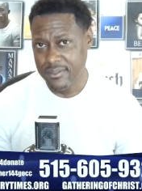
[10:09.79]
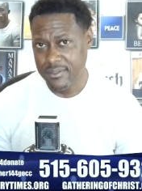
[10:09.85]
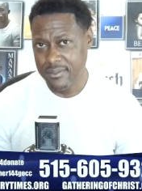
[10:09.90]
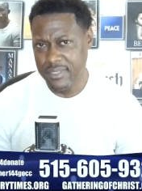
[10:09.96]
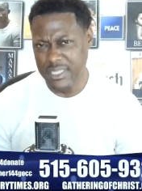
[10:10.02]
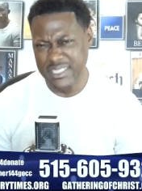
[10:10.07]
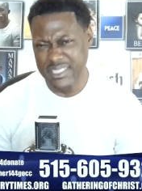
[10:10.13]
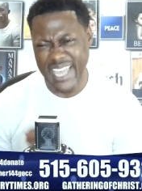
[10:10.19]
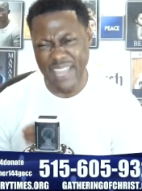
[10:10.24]

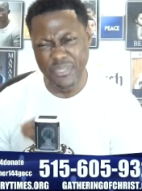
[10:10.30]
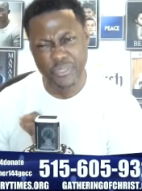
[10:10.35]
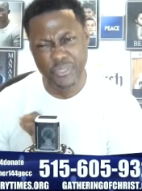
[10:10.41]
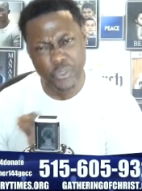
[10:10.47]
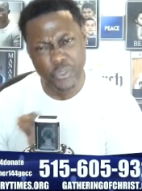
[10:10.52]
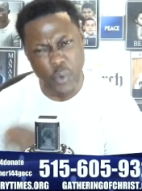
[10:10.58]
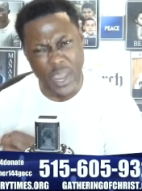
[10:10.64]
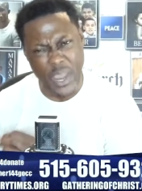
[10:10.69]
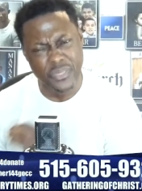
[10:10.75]
Does that
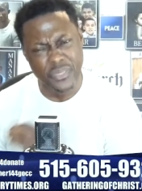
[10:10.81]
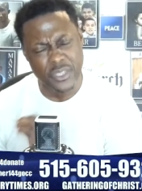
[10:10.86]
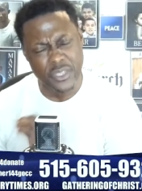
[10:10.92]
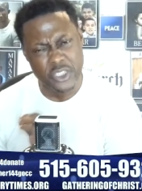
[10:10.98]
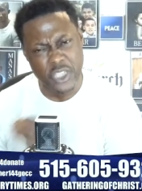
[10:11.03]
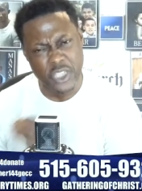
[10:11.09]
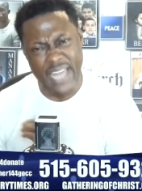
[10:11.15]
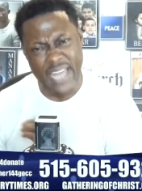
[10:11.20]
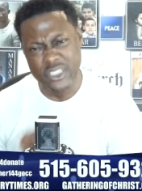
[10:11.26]
threaten the
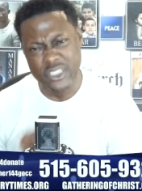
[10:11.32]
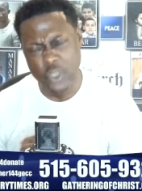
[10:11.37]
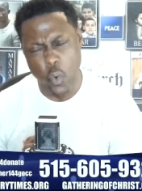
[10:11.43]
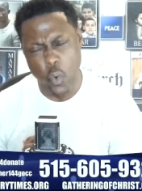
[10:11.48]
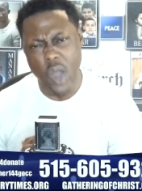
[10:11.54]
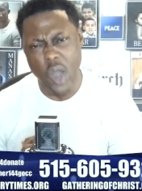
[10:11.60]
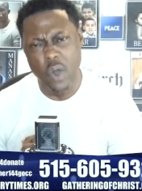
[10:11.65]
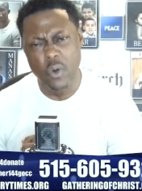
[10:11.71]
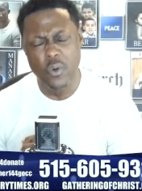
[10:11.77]
status
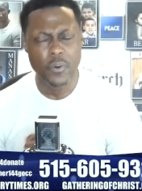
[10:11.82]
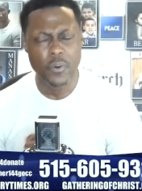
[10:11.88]
quo?